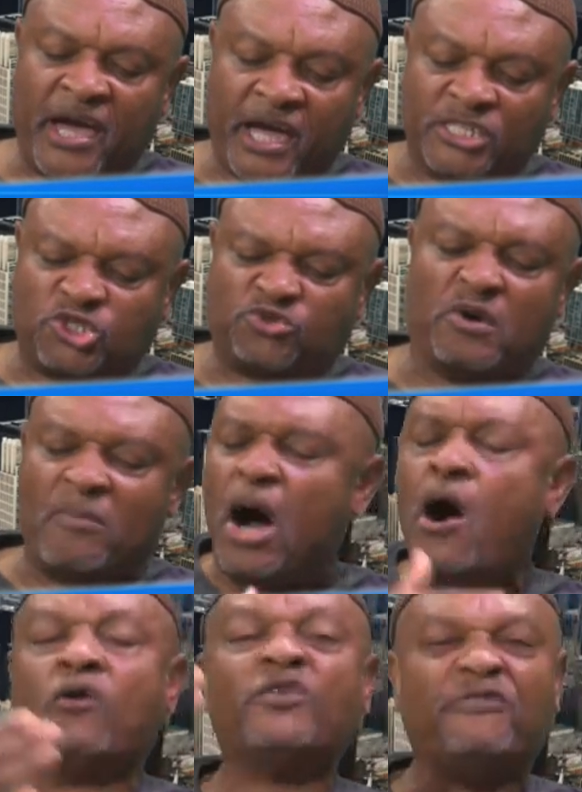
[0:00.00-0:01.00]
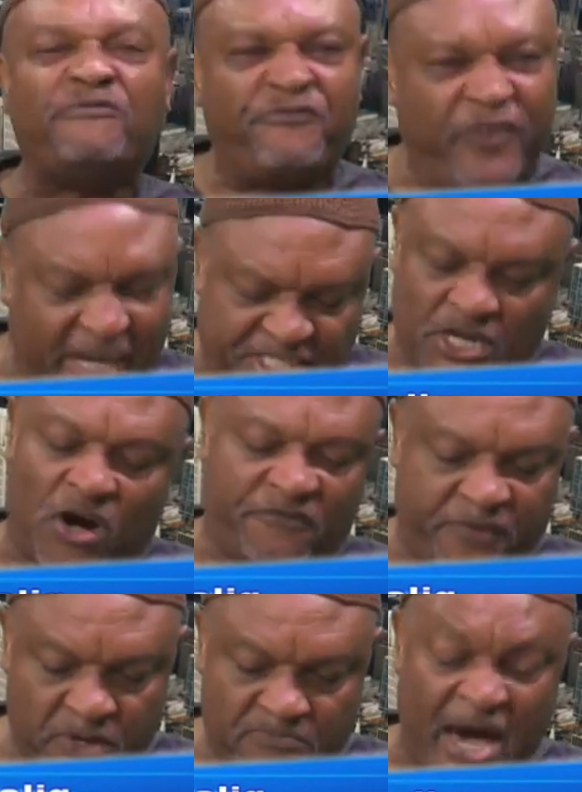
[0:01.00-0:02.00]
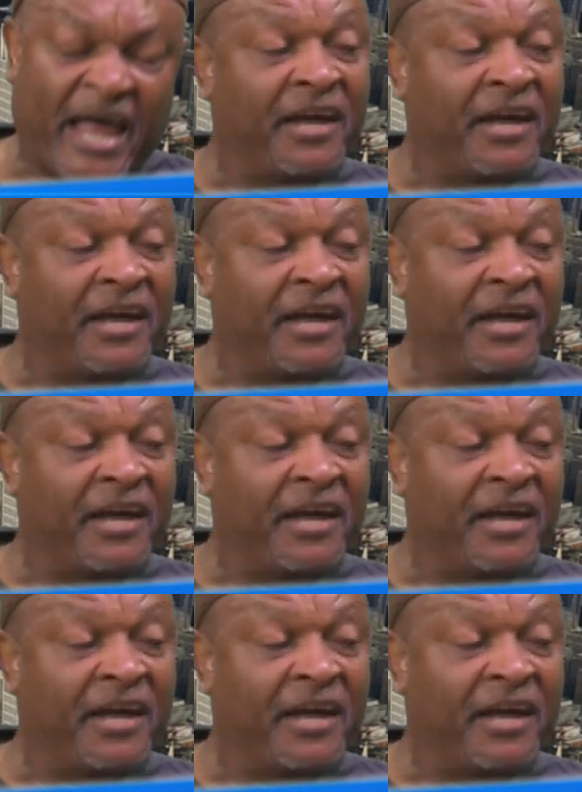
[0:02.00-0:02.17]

and strip all the flesh off their body.